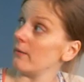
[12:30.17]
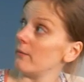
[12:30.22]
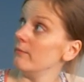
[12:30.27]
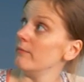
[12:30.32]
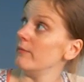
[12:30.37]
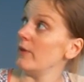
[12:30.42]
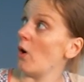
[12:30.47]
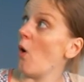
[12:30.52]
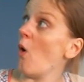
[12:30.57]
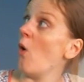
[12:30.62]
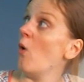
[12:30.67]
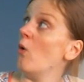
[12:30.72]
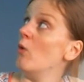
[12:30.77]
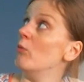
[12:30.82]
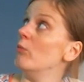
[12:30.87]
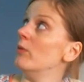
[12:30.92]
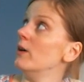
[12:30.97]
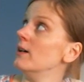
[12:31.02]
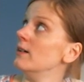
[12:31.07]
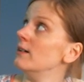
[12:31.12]

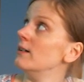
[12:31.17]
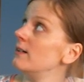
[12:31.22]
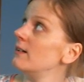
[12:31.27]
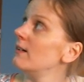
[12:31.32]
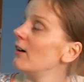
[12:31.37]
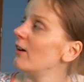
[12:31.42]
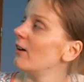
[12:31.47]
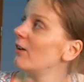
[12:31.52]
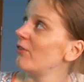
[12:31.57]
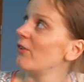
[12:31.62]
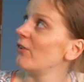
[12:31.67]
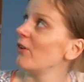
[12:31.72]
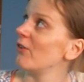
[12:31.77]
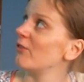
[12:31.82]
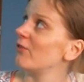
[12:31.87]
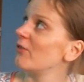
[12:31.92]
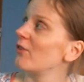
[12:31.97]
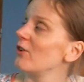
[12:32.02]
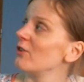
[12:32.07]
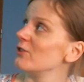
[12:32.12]
home
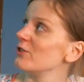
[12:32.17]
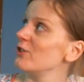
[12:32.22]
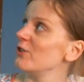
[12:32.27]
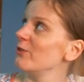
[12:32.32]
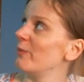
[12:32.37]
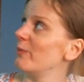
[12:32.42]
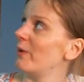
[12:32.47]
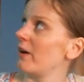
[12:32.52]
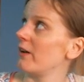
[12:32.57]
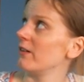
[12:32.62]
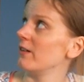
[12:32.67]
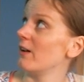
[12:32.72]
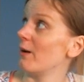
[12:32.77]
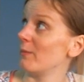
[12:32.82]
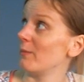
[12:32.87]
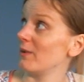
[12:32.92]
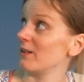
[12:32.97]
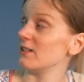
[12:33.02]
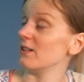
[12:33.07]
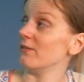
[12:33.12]
of consumer
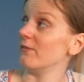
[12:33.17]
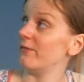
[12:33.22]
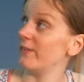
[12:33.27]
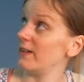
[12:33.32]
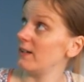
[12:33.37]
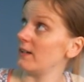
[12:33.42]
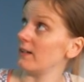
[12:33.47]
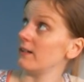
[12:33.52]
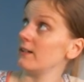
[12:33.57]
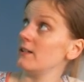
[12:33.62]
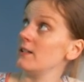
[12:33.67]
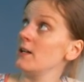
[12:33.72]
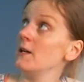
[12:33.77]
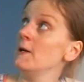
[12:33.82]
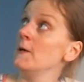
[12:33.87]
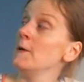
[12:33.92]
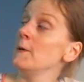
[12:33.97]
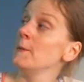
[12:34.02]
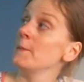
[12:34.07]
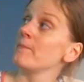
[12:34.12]
economics in Finland,
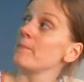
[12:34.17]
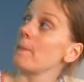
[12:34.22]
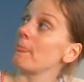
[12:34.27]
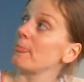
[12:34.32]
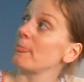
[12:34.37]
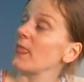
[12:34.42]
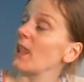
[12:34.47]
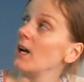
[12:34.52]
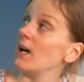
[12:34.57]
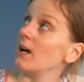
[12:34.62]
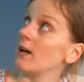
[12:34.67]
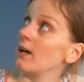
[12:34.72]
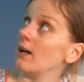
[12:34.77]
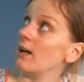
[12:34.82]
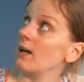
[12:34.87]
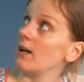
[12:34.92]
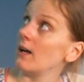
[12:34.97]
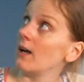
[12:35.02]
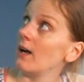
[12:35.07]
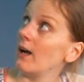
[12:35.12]

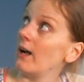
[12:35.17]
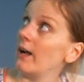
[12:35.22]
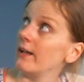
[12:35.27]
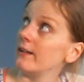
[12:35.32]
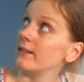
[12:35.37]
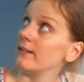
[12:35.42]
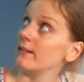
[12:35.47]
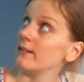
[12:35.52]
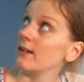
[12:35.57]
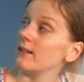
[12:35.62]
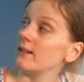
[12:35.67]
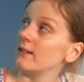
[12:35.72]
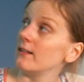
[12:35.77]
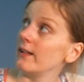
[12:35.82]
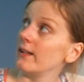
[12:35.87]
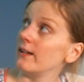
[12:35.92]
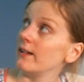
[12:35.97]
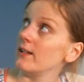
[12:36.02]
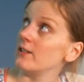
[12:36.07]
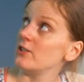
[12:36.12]
and
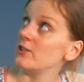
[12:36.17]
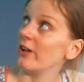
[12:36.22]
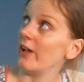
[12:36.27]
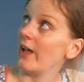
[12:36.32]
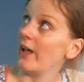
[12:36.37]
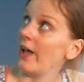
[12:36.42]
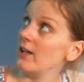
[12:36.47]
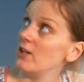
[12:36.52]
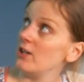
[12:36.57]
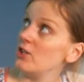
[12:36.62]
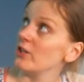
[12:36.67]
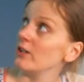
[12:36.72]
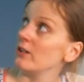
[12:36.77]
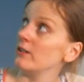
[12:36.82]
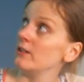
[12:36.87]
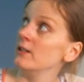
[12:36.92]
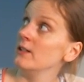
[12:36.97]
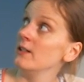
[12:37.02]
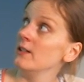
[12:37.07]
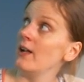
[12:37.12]
then
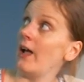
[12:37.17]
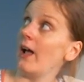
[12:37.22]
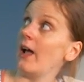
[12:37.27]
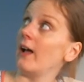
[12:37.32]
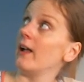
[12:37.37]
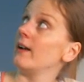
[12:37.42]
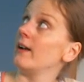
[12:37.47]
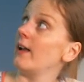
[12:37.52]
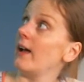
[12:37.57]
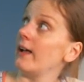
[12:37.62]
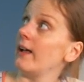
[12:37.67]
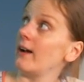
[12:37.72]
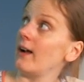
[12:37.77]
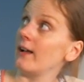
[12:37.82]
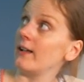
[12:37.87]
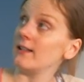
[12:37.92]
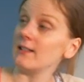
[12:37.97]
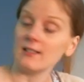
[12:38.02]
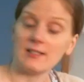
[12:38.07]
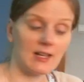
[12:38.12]
education, and I
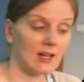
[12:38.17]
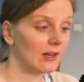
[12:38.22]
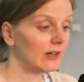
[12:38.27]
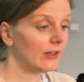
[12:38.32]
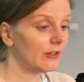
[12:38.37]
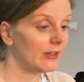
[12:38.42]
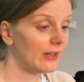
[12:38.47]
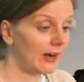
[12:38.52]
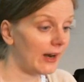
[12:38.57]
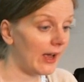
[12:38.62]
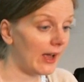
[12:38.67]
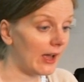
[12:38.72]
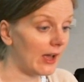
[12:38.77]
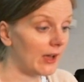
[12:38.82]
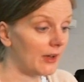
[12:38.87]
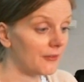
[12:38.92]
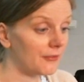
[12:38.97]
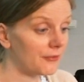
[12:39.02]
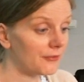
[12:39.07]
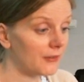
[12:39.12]
can tell you that I
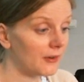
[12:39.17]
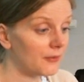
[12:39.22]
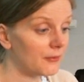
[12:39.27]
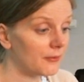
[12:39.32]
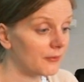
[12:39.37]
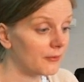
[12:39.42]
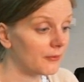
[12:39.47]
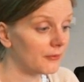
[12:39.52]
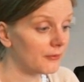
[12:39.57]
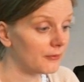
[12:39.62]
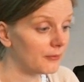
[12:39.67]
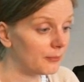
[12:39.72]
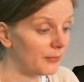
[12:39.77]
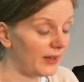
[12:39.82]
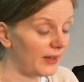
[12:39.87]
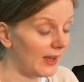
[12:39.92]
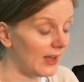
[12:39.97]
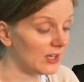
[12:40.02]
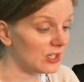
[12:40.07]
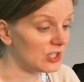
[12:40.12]
have
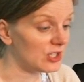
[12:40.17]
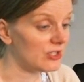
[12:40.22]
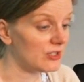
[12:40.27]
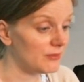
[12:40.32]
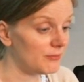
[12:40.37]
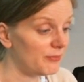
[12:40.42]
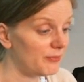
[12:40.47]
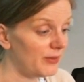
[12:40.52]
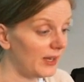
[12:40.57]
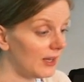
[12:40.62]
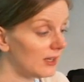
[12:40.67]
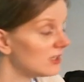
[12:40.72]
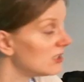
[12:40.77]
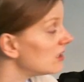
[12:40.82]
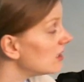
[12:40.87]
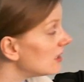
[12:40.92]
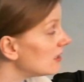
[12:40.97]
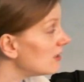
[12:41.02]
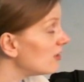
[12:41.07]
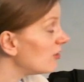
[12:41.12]

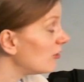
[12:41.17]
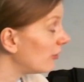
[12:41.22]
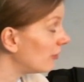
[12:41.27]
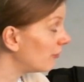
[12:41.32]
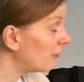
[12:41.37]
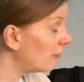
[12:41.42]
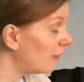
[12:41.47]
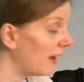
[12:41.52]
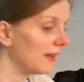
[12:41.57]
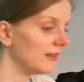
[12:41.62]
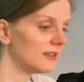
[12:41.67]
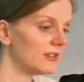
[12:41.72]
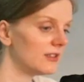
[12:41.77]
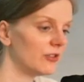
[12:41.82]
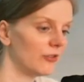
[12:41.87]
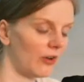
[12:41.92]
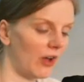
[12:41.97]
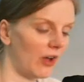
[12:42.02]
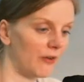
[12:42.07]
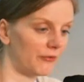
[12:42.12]
PhD student friends who
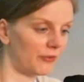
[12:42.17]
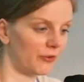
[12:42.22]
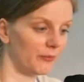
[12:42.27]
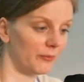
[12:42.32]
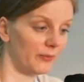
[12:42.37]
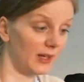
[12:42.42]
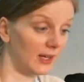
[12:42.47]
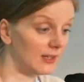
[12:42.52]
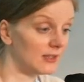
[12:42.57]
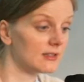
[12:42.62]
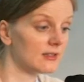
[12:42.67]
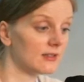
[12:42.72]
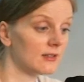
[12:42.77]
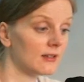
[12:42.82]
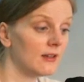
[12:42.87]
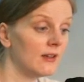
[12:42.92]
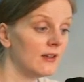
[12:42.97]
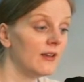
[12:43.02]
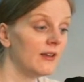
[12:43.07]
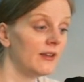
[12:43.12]
come from these
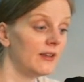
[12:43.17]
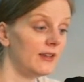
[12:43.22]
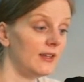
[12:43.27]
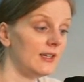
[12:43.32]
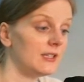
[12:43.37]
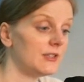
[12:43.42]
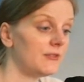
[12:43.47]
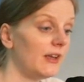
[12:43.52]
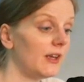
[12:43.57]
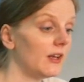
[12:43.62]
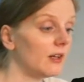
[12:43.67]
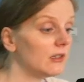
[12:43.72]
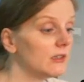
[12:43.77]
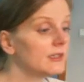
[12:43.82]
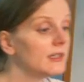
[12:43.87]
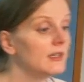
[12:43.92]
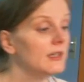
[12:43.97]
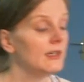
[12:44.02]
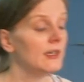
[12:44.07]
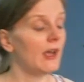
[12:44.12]
fields,
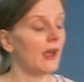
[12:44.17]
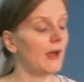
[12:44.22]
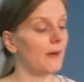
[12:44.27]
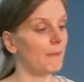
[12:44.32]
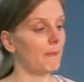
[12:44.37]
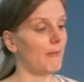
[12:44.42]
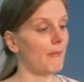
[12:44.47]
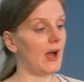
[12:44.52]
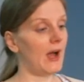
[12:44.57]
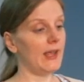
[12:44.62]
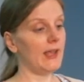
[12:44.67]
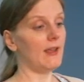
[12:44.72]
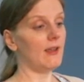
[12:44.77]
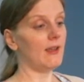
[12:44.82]
and my